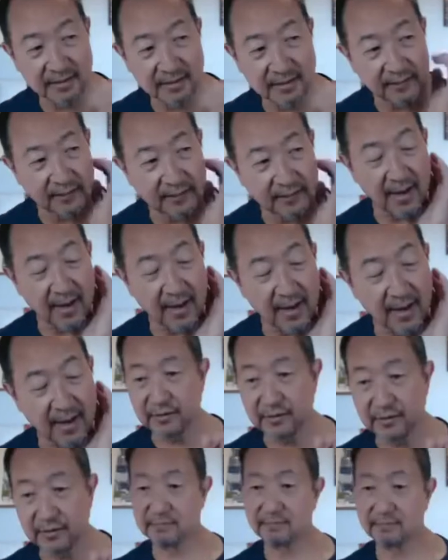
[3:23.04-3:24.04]
for that. And
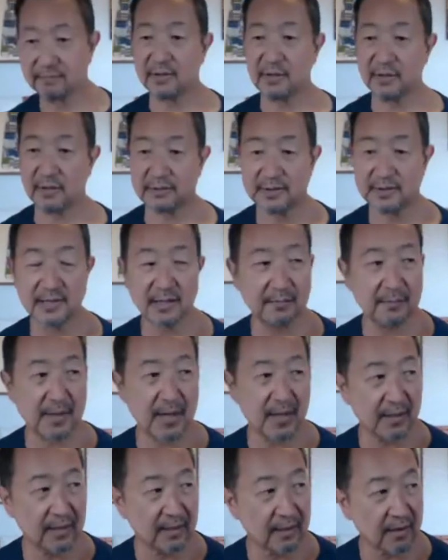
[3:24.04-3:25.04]
you know,
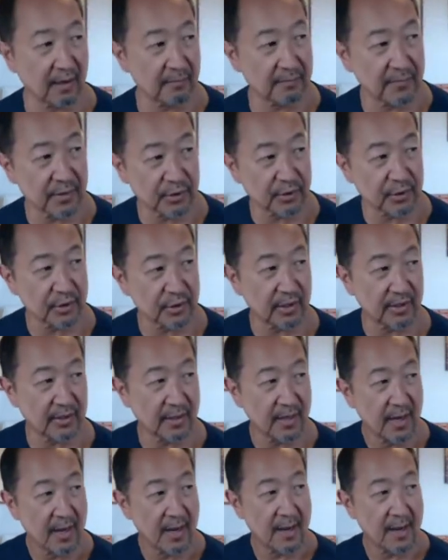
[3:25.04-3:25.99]
summated our mission.